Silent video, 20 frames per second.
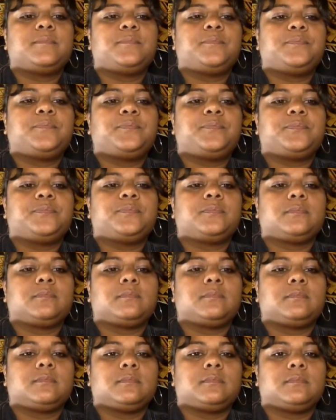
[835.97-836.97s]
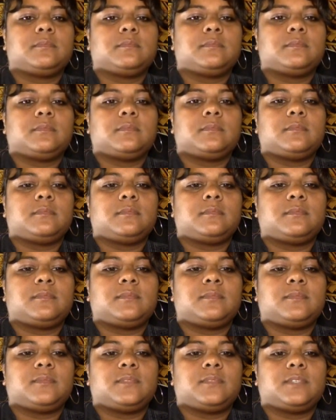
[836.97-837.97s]

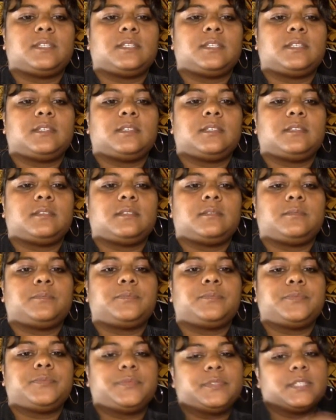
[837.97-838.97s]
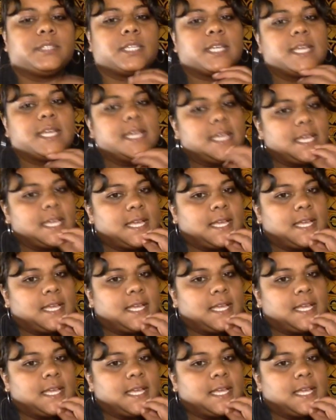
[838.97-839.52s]
Nothing is said.